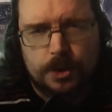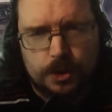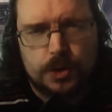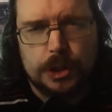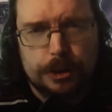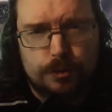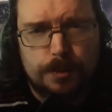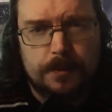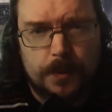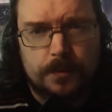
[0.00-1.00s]
when you're using the
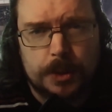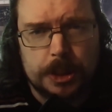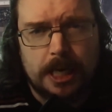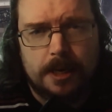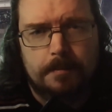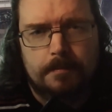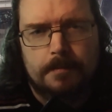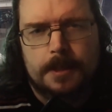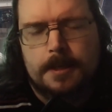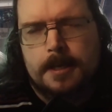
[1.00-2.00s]
instrument for the first time.
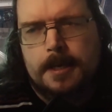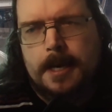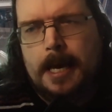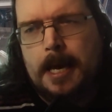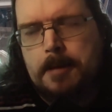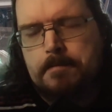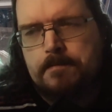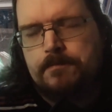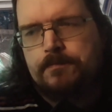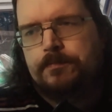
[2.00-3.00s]

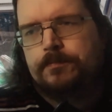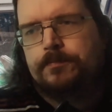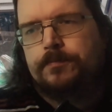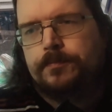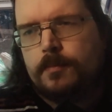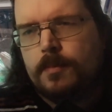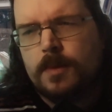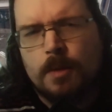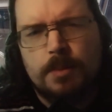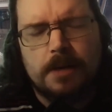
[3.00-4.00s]

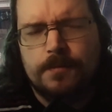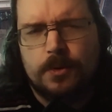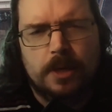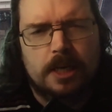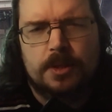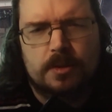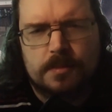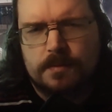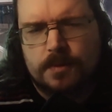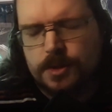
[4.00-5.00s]
But after a while, it
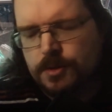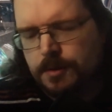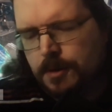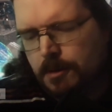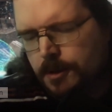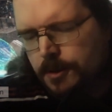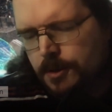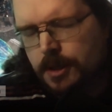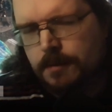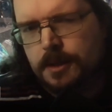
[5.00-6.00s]
becomes very straightforward. You
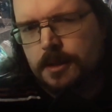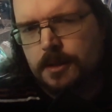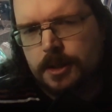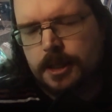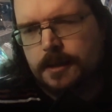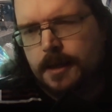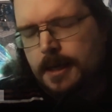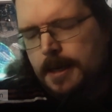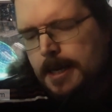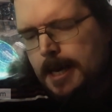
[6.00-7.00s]
don't have to look at that.
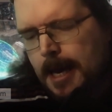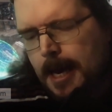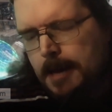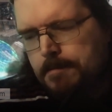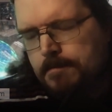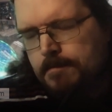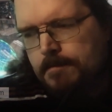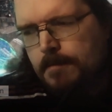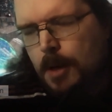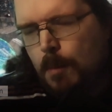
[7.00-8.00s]

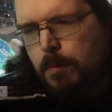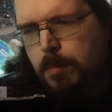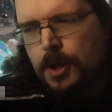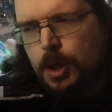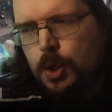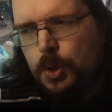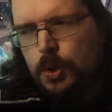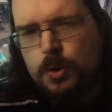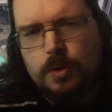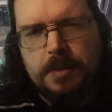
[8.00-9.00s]
But
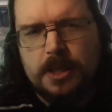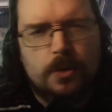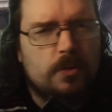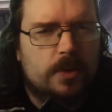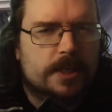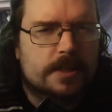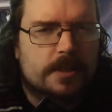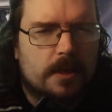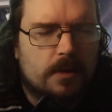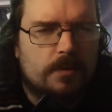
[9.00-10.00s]
you could pick other
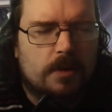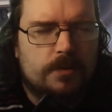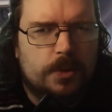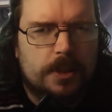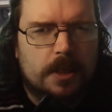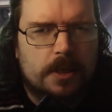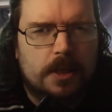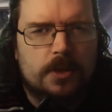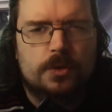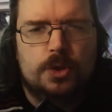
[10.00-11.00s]
ways of doing that,
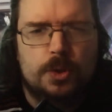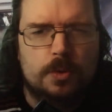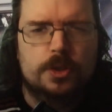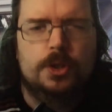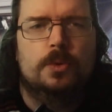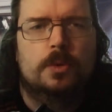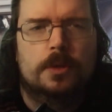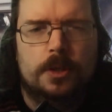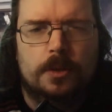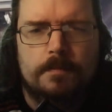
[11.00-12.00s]
and other tools do,
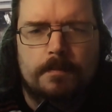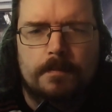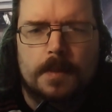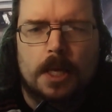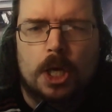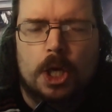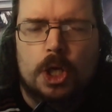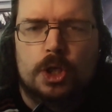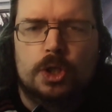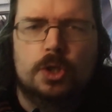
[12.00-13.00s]

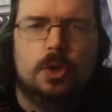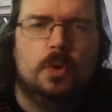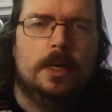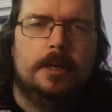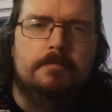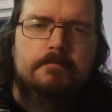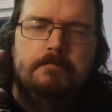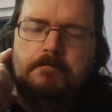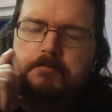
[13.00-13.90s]
So